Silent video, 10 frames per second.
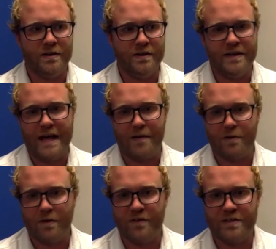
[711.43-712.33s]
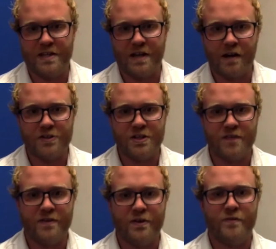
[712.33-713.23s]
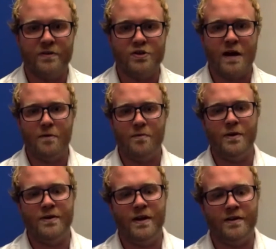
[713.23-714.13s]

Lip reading: anatomy and physiology of a nerve entrapment, but